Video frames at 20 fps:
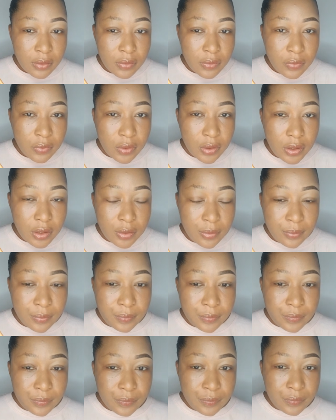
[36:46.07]
Okay,
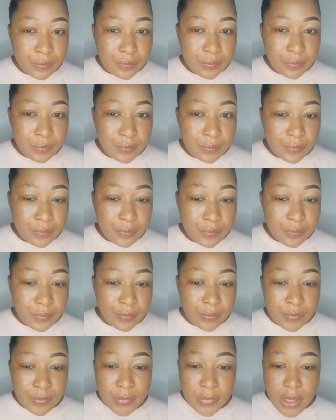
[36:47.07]

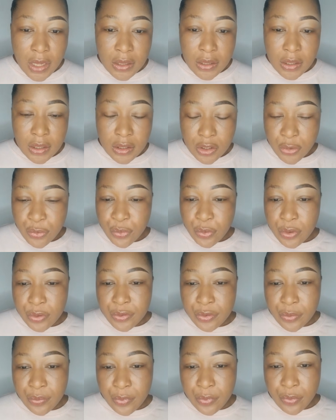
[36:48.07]
and then you will
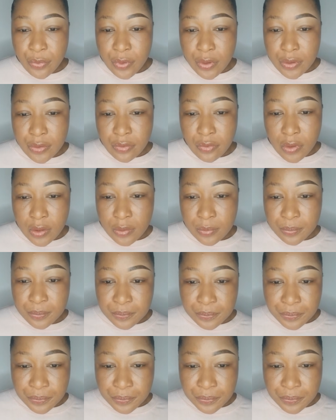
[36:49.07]
also be wondering,